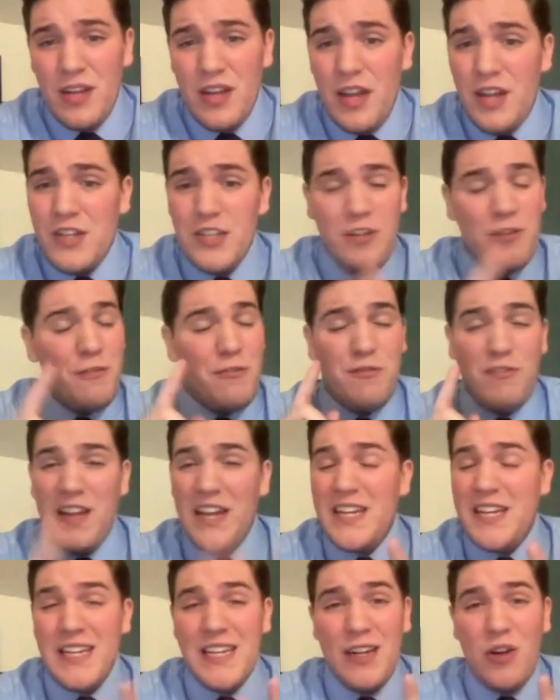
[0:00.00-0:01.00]

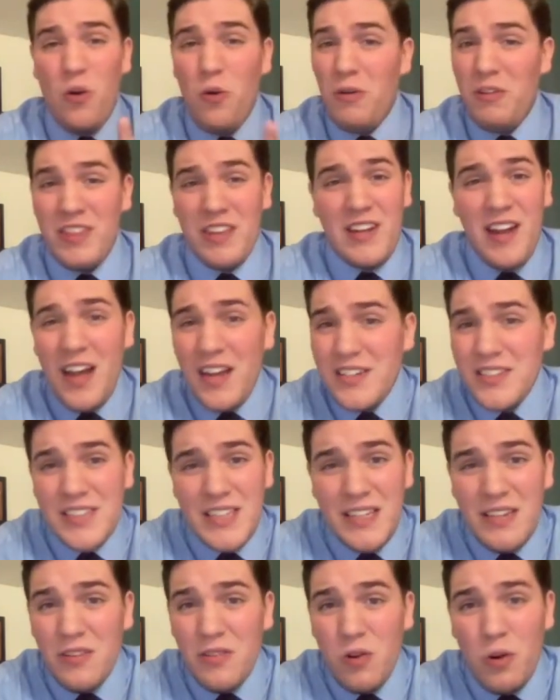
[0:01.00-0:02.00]
defending
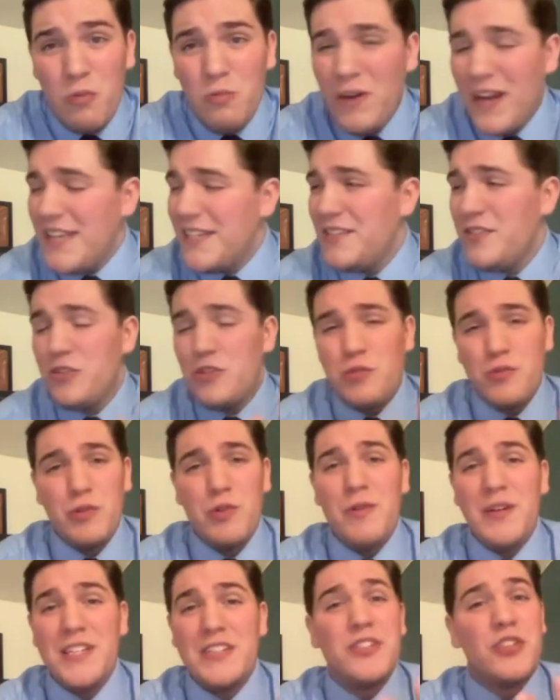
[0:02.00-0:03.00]
orthodoxy or right and
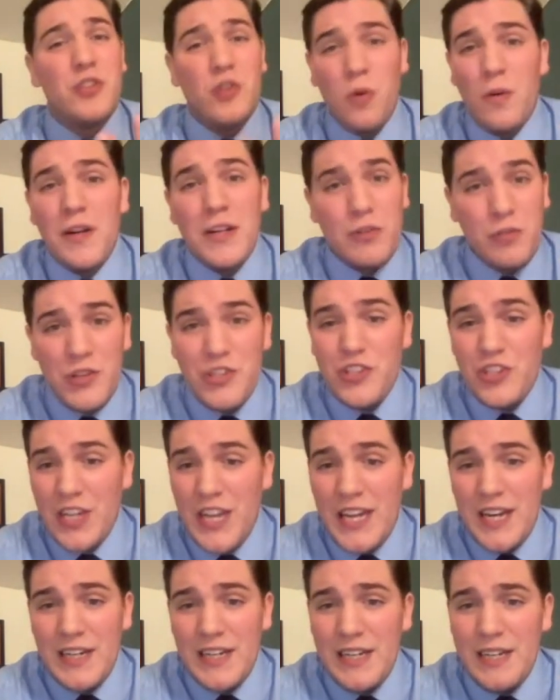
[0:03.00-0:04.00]
true historic
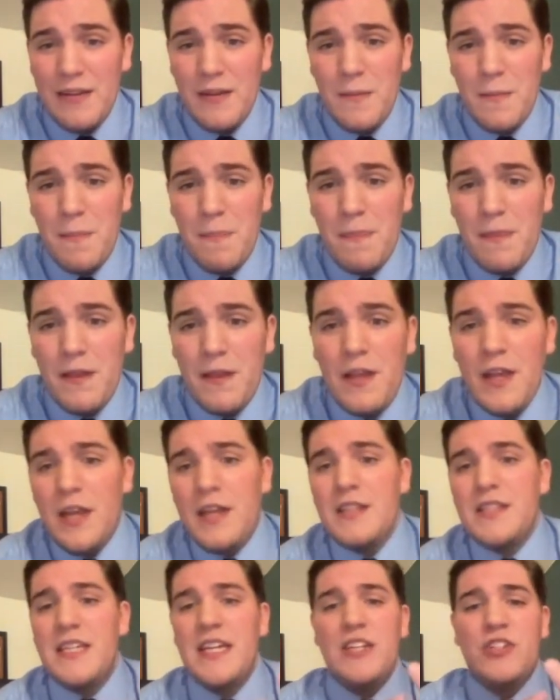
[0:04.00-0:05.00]
Christianity,
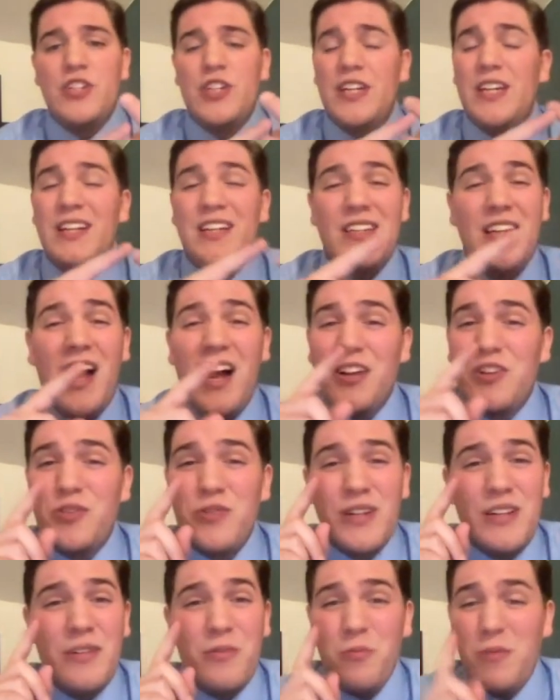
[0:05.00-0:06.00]
teaching
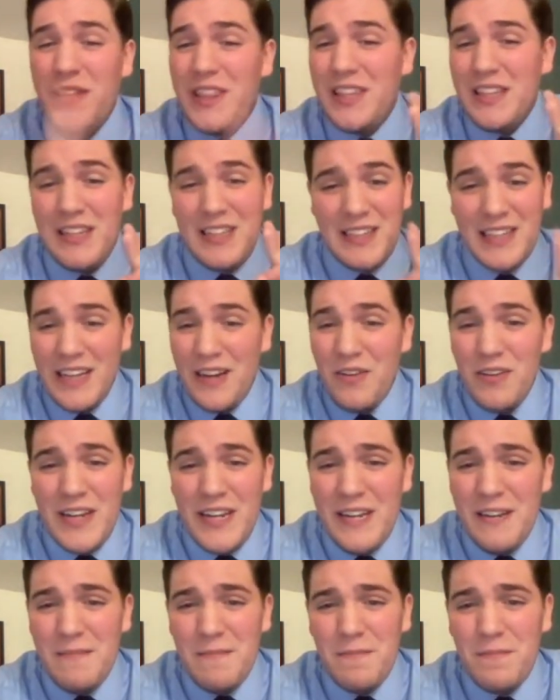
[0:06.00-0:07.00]
doctrine with
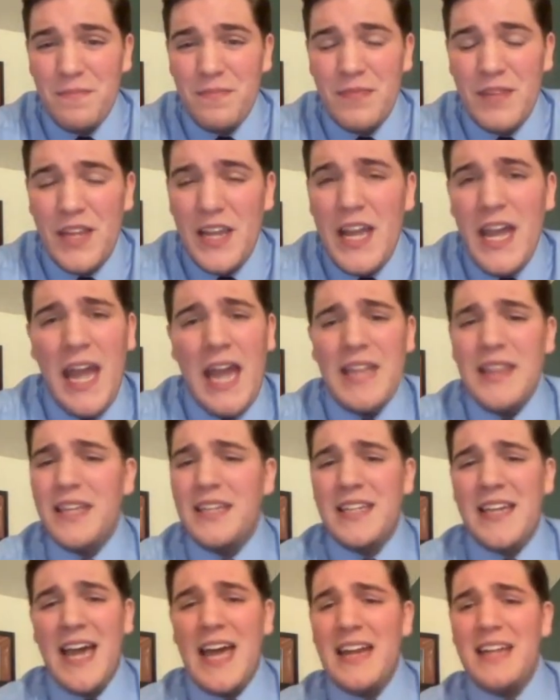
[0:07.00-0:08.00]
clarity. And then
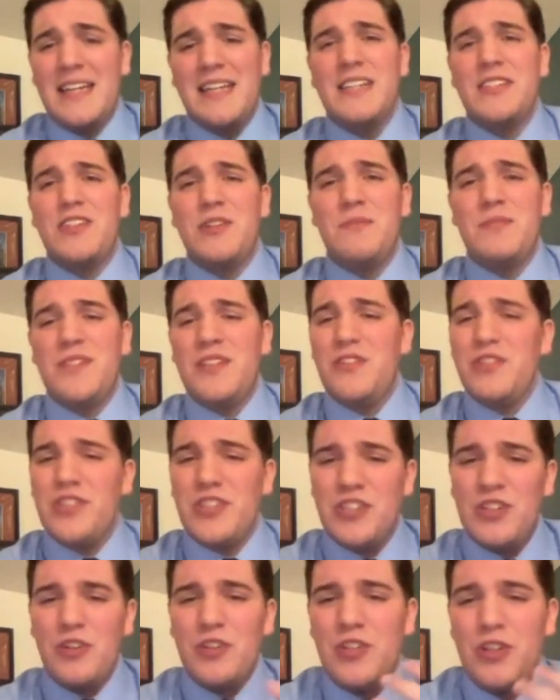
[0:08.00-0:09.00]
catechisms, they're
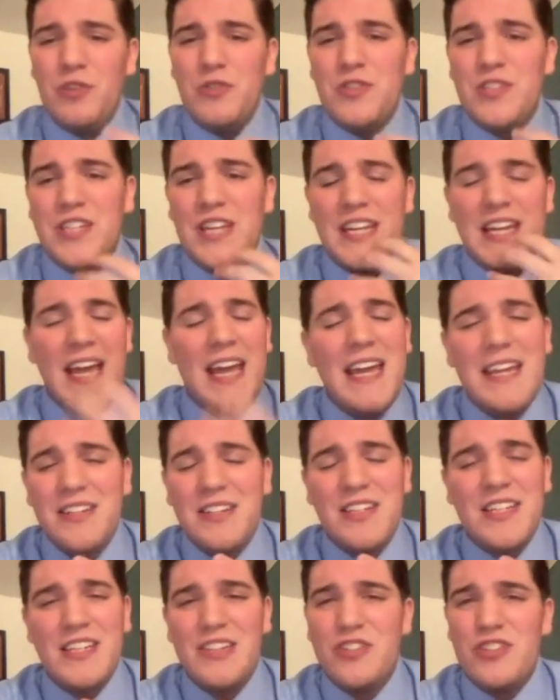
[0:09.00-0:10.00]
still used today to
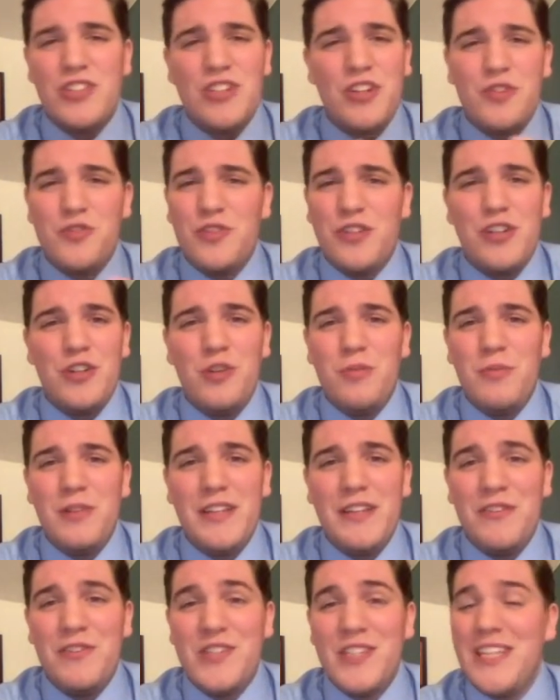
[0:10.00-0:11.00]
teach children and new
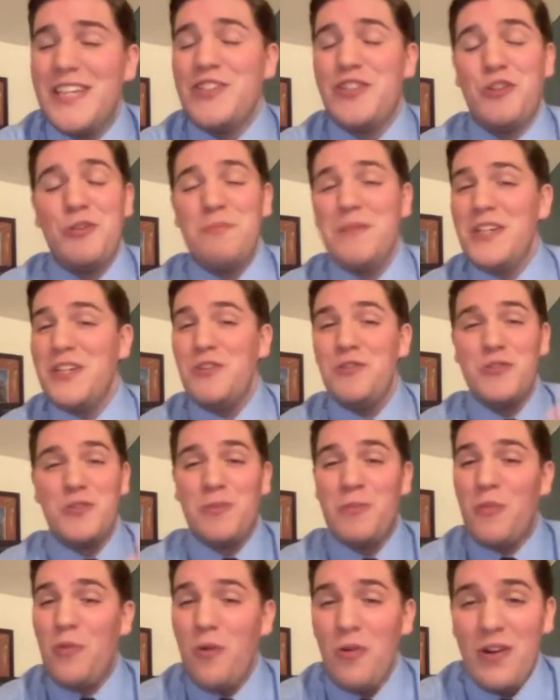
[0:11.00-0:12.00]
believers, and they should be used
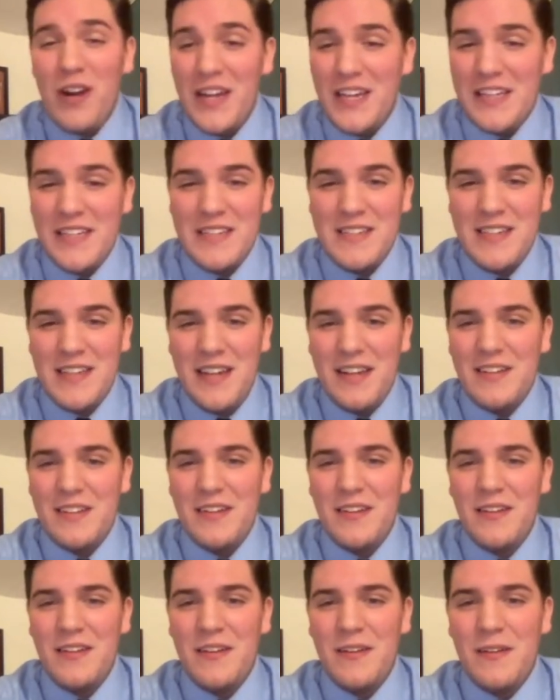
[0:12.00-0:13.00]
more, I contend.
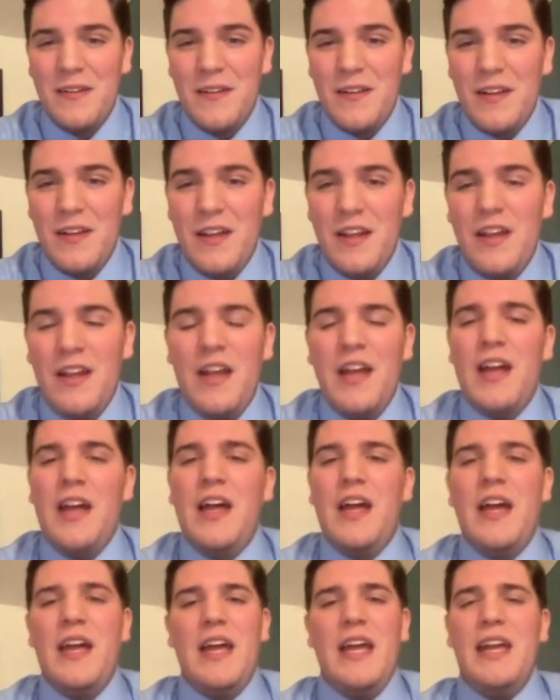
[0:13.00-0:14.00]

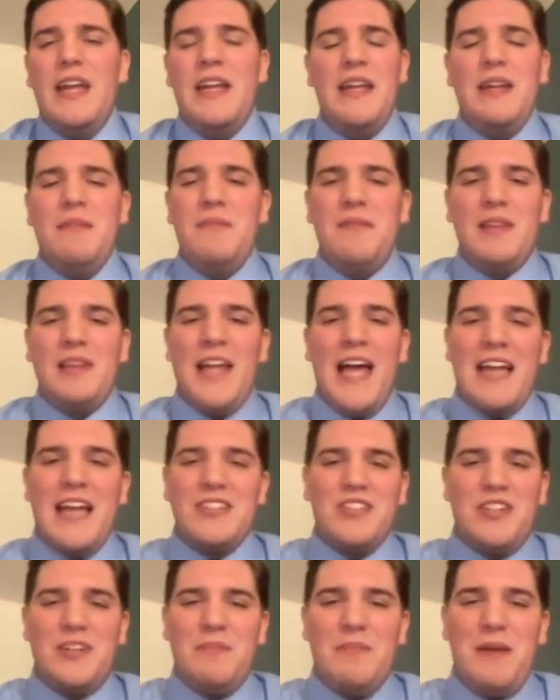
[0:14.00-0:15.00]
And
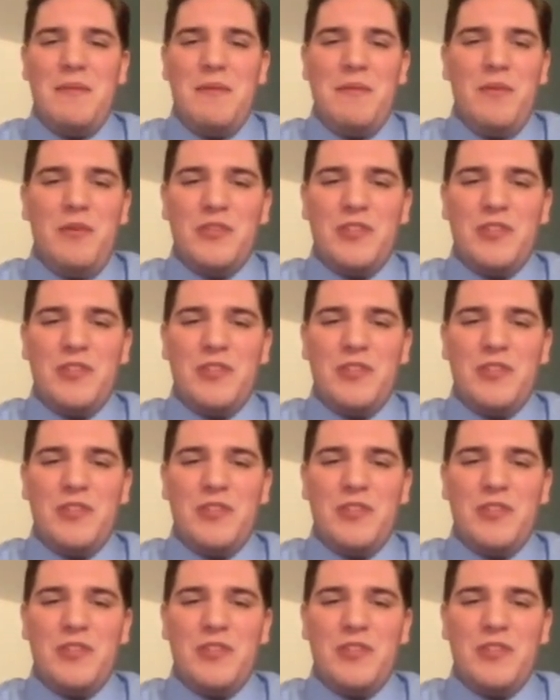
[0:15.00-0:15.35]
last and maybe most